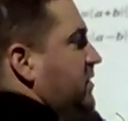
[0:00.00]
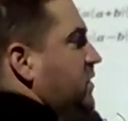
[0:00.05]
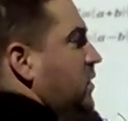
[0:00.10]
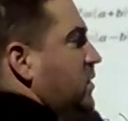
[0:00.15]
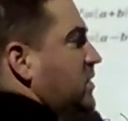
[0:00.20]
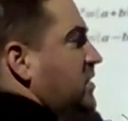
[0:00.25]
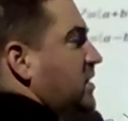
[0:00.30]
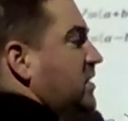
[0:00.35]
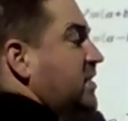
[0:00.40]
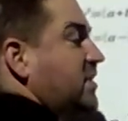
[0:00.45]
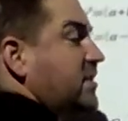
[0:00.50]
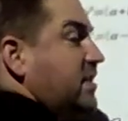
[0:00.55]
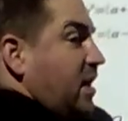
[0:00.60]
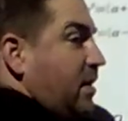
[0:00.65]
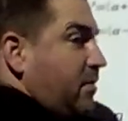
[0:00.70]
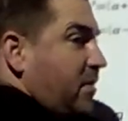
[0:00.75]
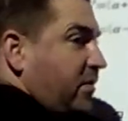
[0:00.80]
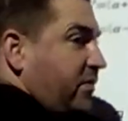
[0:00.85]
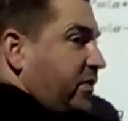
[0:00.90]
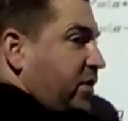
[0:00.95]
so it's a
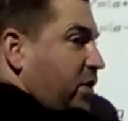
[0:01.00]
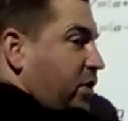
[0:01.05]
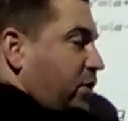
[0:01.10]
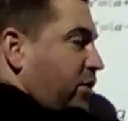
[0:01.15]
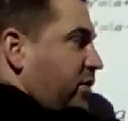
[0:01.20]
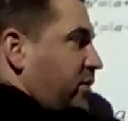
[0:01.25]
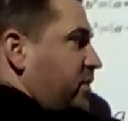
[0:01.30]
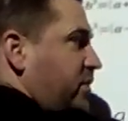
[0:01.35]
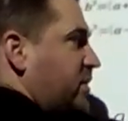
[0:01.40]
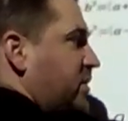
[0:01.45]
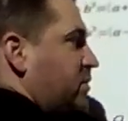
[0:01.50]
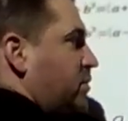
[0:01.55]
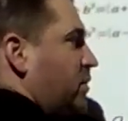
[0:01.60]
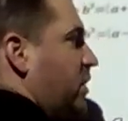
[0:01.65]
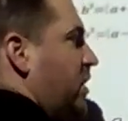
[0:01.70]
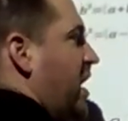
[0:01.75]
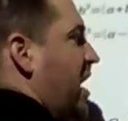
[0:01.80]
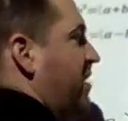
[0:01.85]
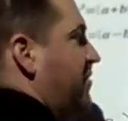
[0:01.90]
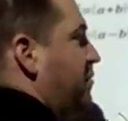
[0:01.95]
sum of cubes, we're
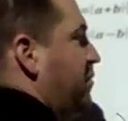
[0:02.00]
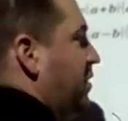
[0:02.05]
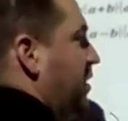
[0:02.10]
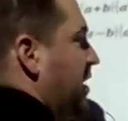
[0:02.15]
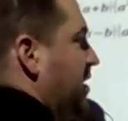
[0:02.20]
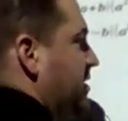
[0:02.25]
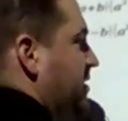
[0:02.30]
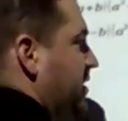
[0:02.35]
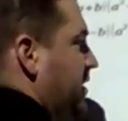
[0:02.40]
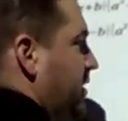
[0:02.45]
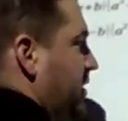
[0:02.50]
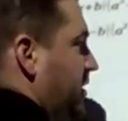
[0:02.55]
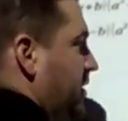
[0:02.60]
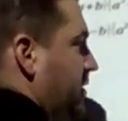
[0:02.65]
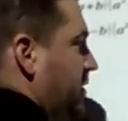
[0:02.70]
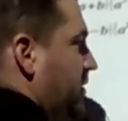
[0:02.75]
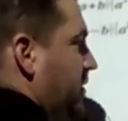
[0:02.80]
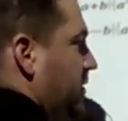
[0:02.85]
going to have plus here.